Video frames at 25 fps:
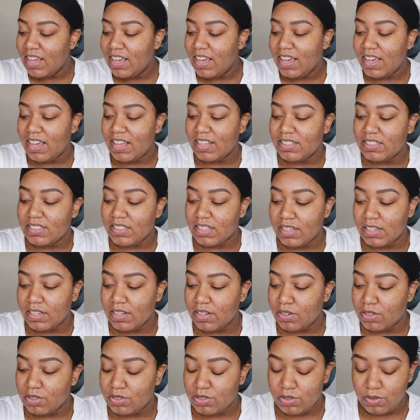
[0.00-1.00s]
it's a
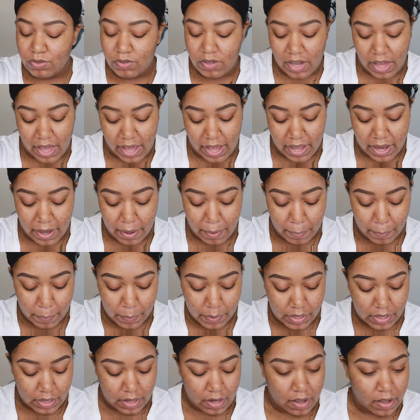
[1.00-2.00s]
little too light,
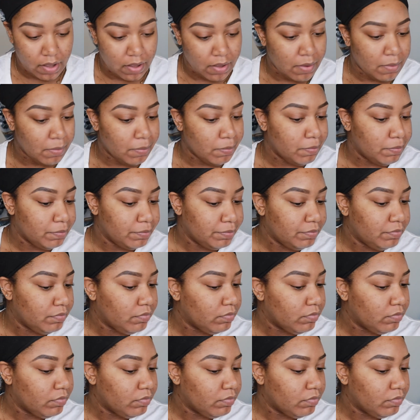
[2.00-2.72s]
but um